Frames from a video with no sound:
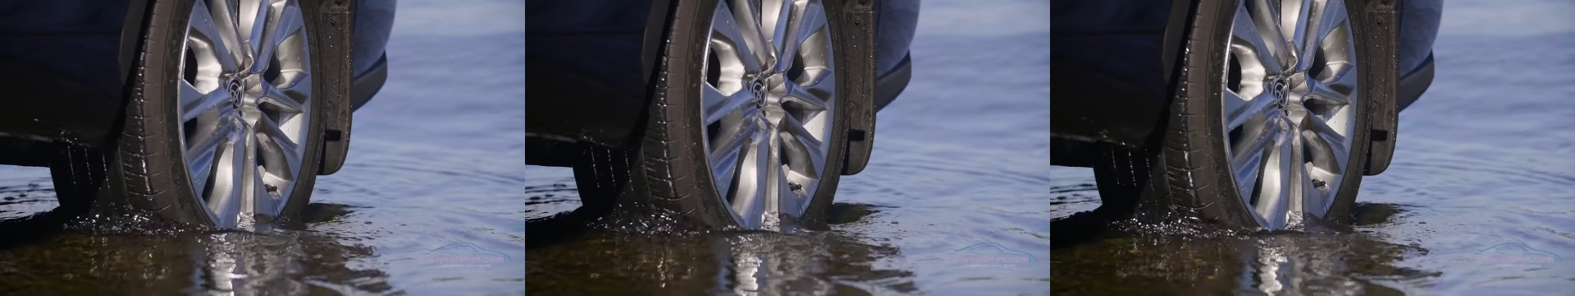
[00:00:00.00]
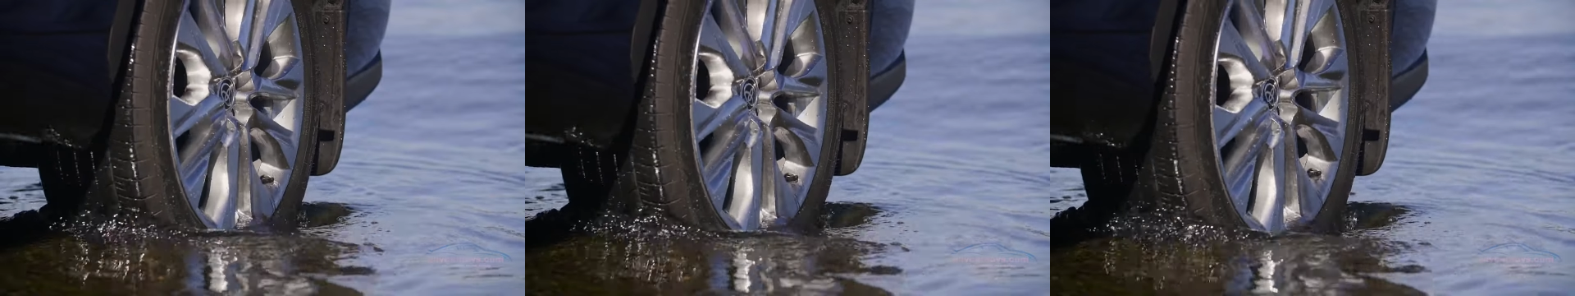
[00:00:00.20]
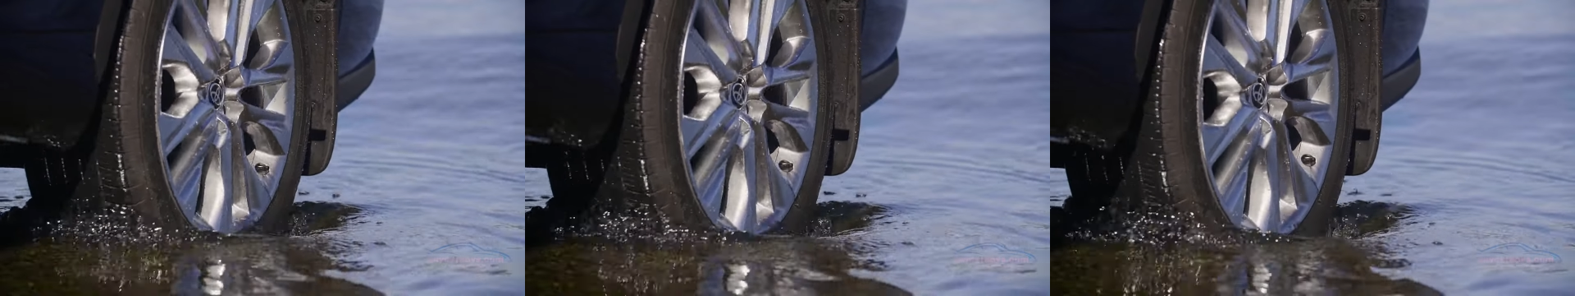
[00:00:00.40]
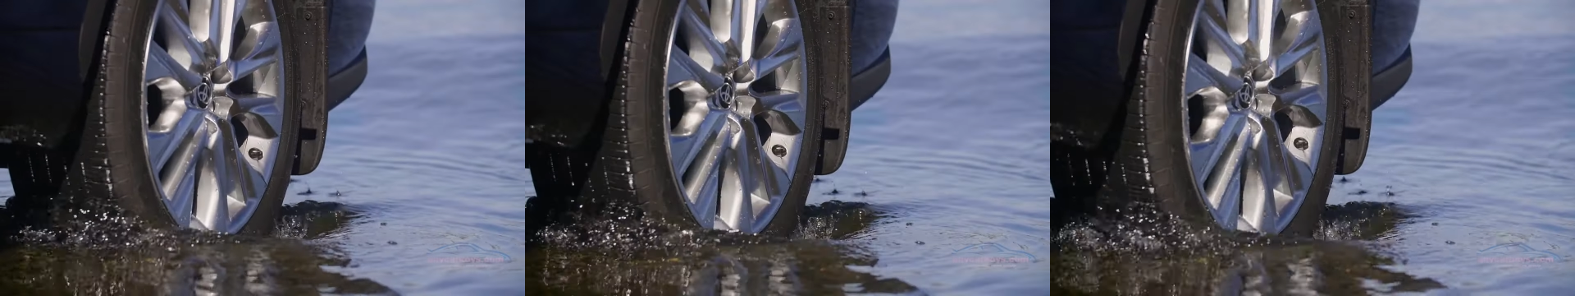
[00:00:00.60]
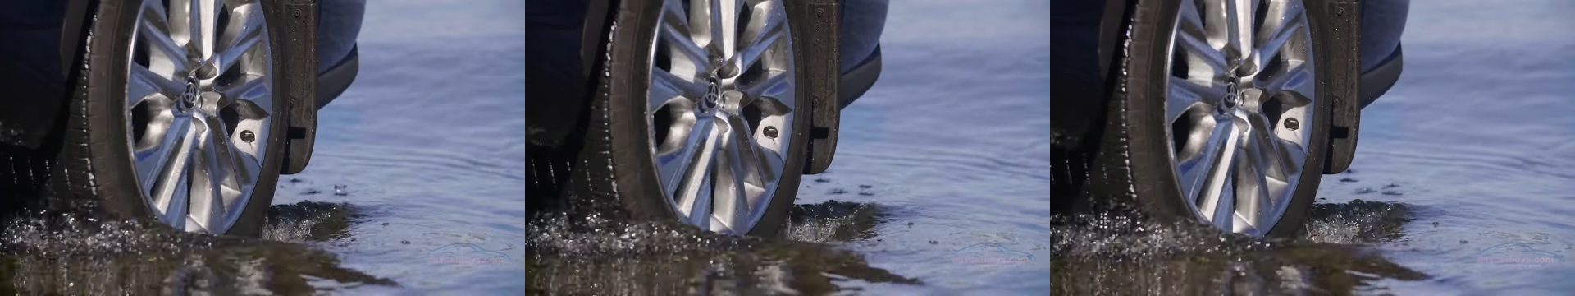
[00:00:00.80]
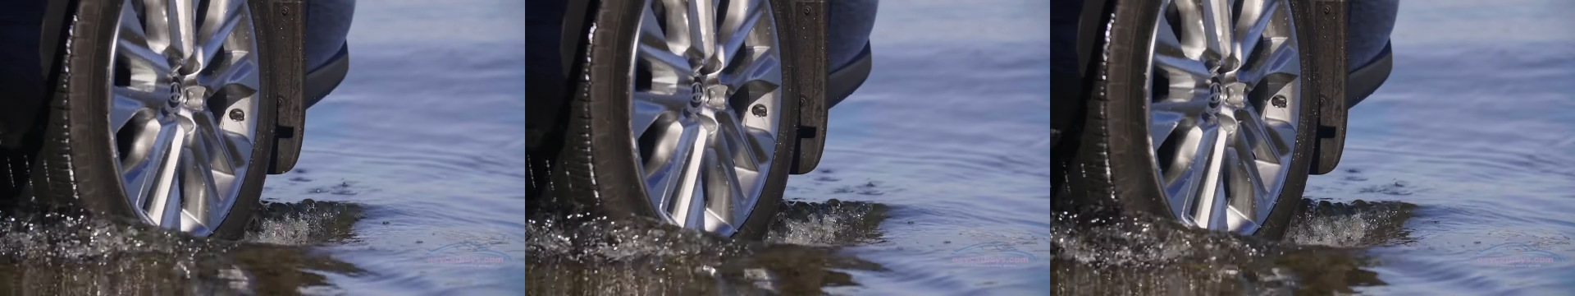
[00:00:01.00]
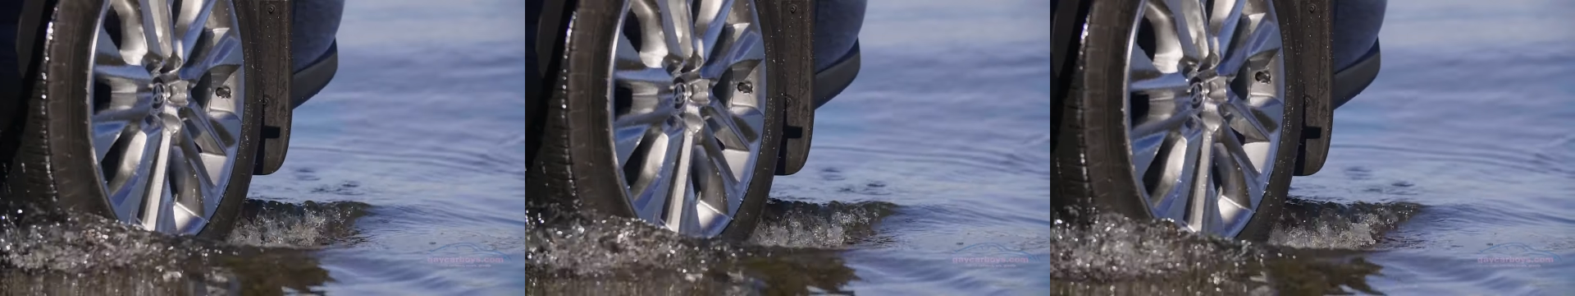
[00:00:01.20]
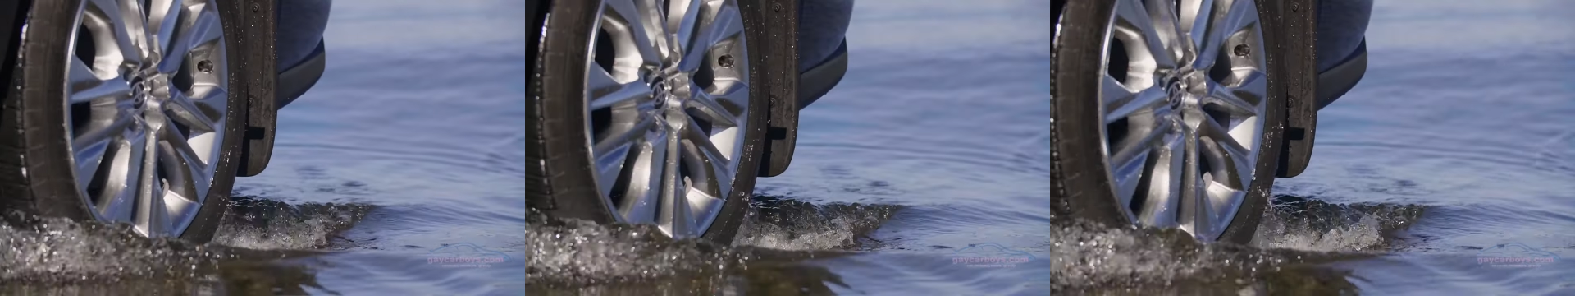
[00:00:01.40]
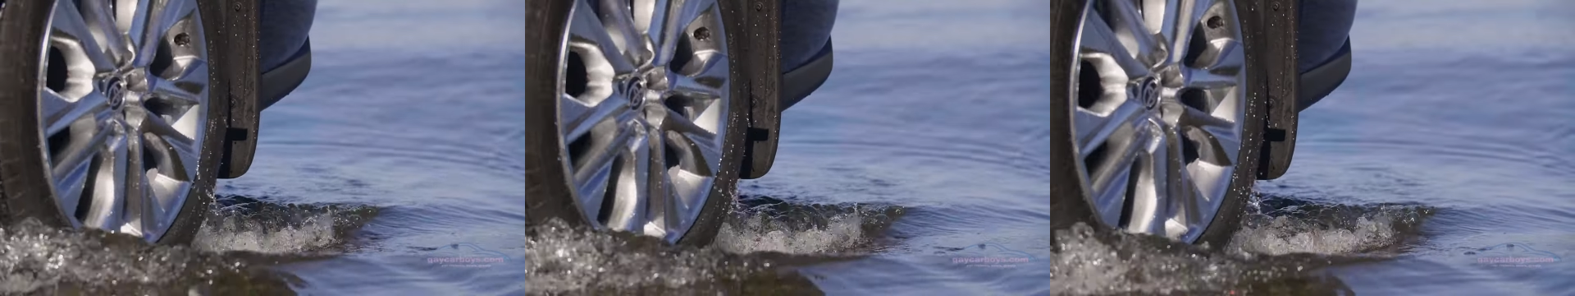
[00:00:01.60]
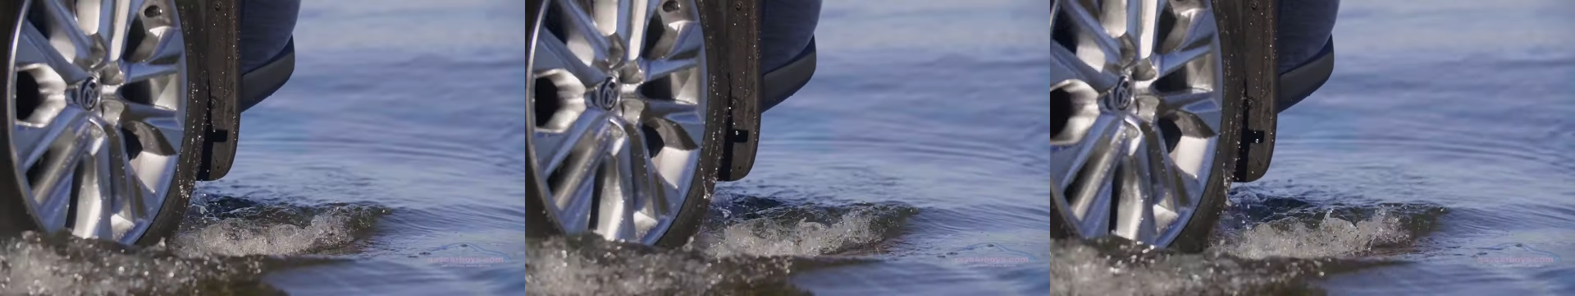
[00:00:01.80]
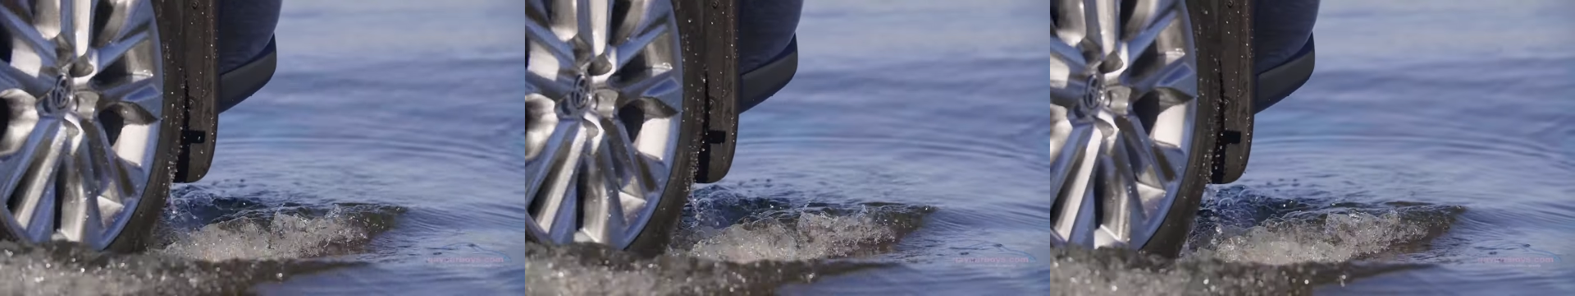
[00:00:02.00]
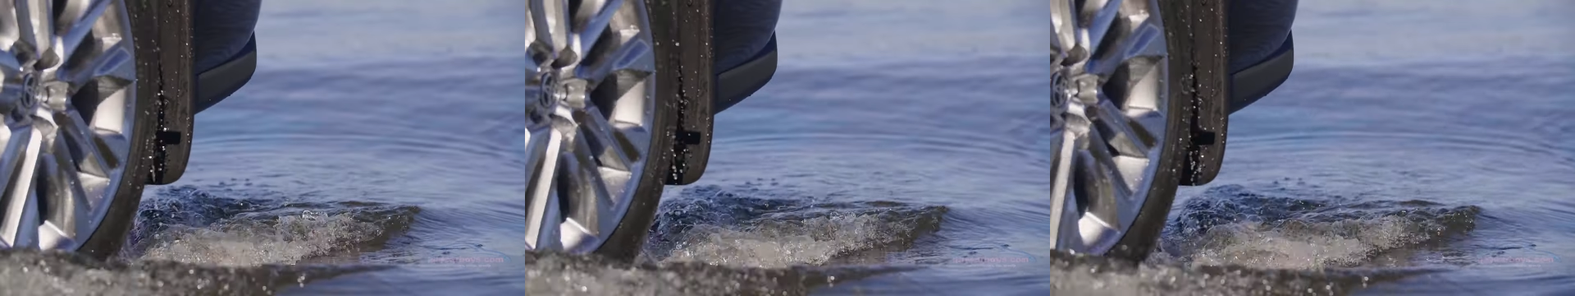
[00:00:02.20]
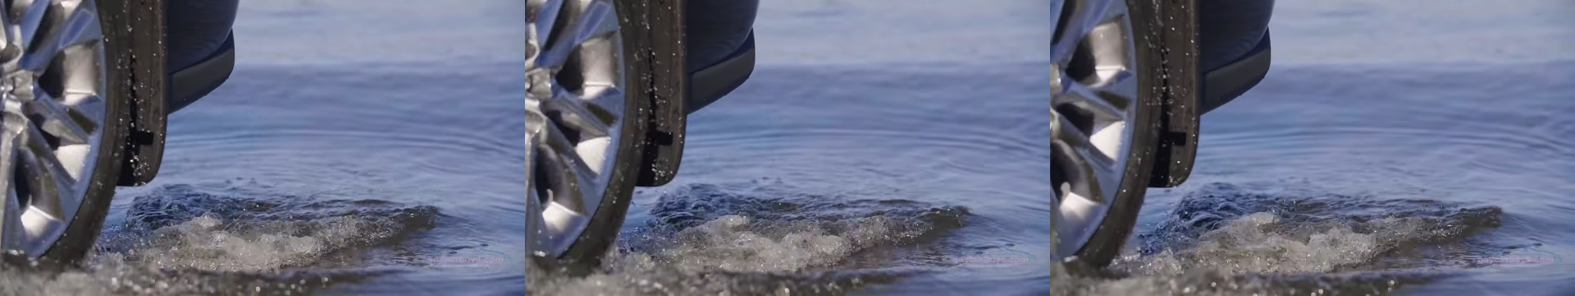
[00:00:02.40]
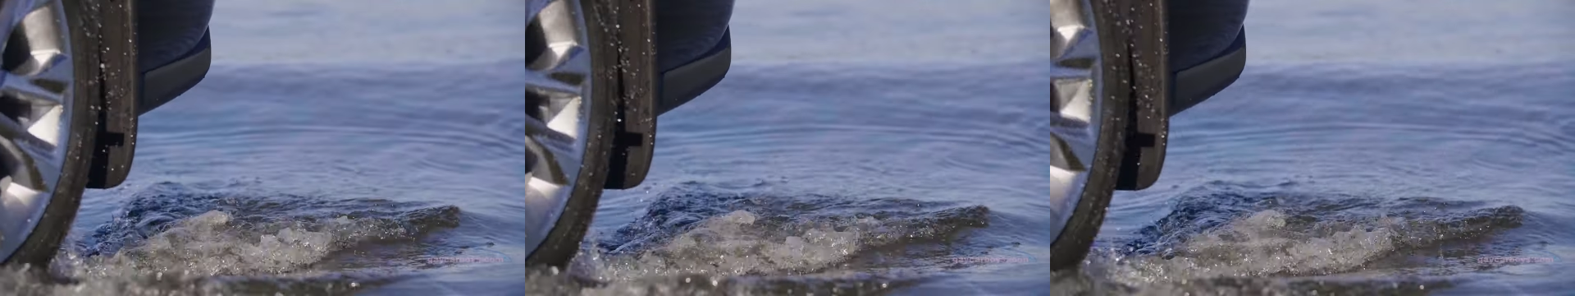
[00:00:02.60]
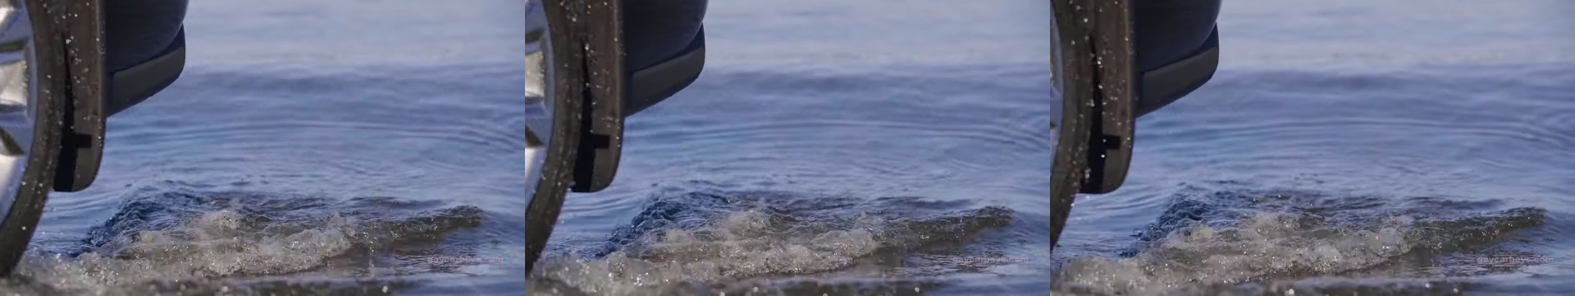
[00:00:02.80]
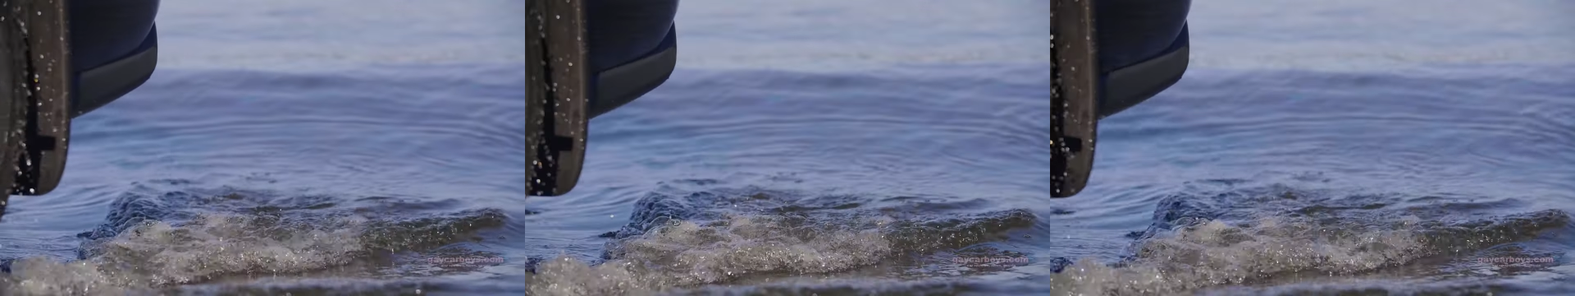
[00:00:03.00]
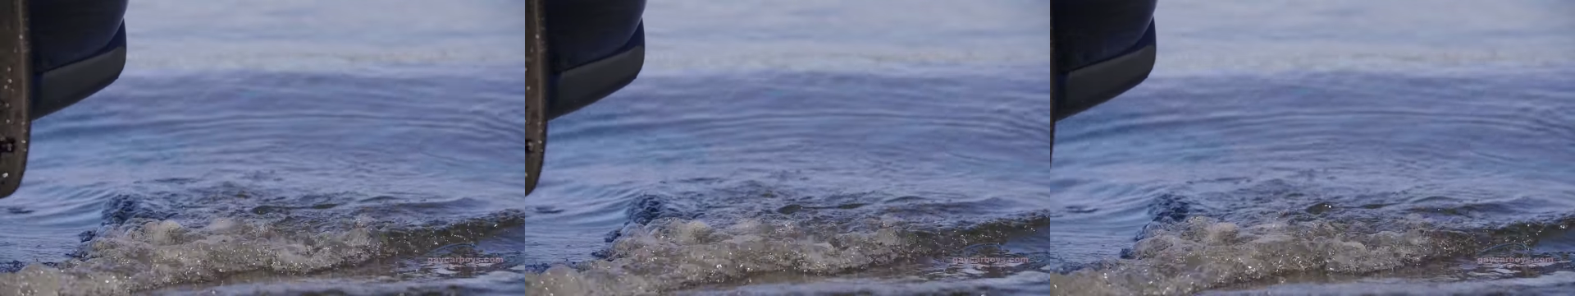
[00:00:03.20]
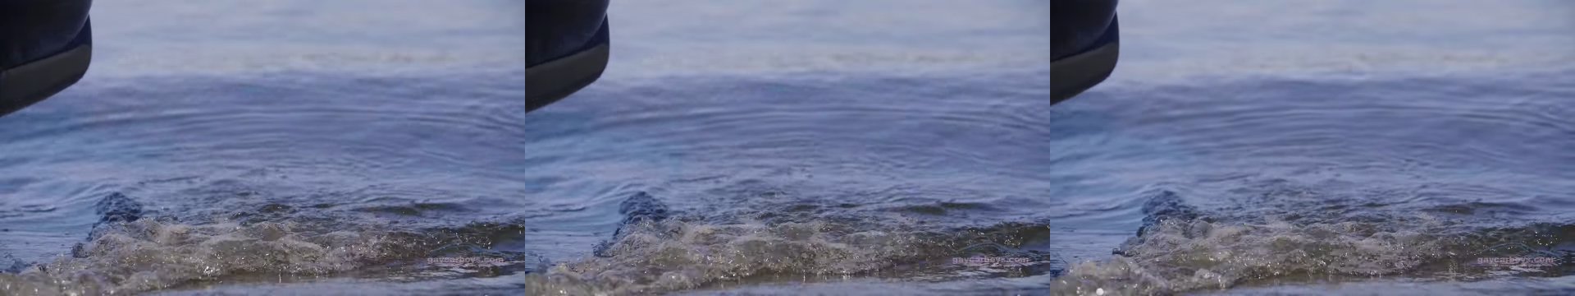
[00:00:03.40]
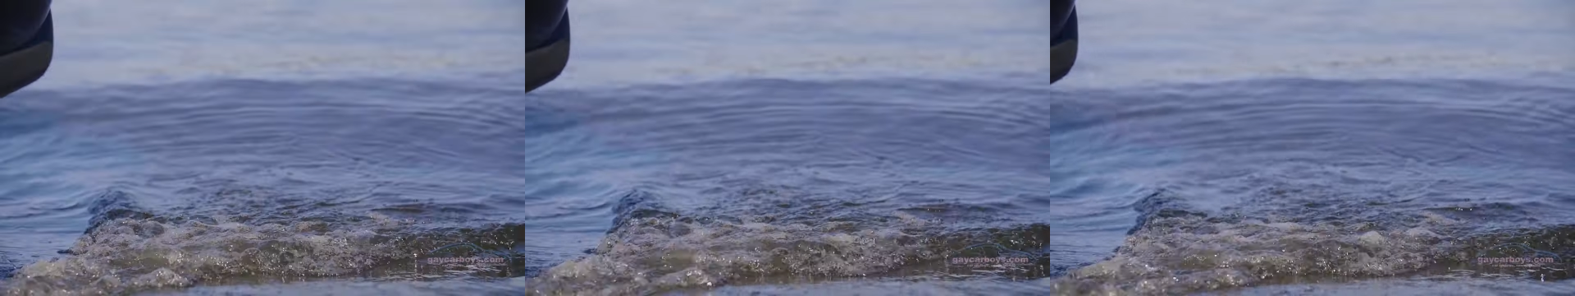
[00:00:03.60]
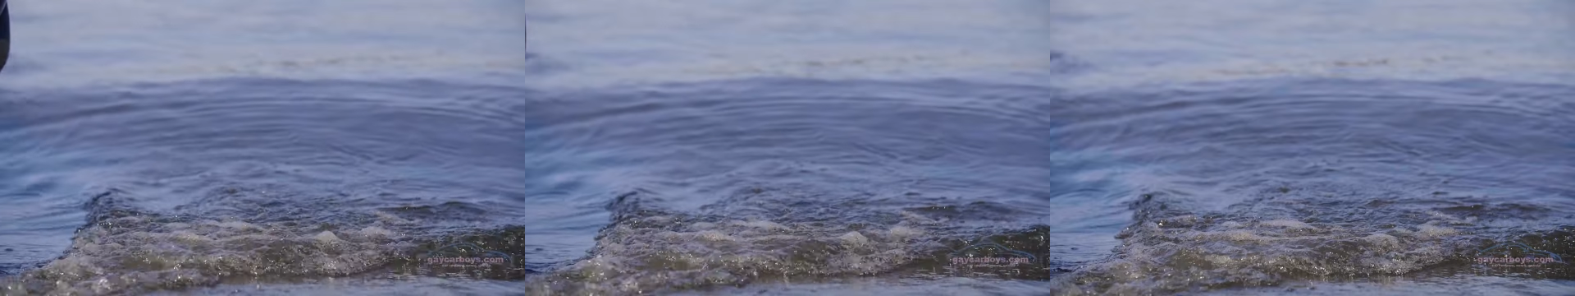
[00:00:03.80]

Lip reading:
No face is visible, so there are no lips to read.